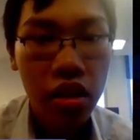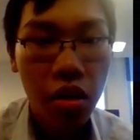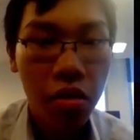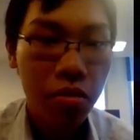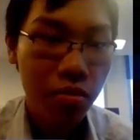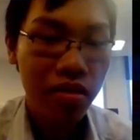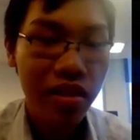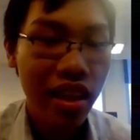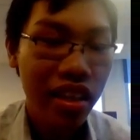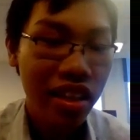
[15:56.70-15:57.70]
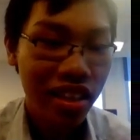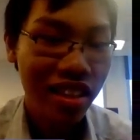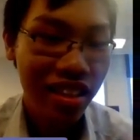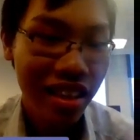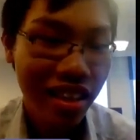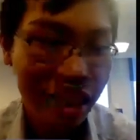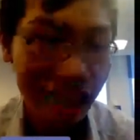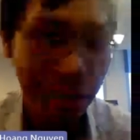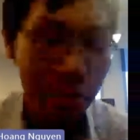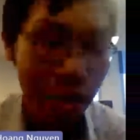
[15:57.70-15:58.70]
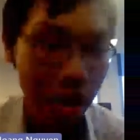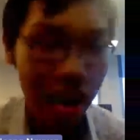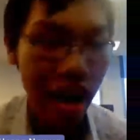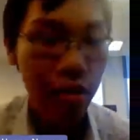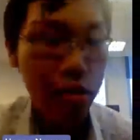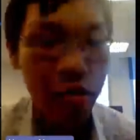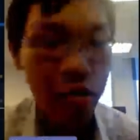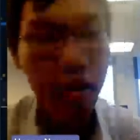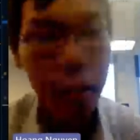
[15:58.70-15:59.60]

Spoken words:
So yeah, it's kind of bugged out.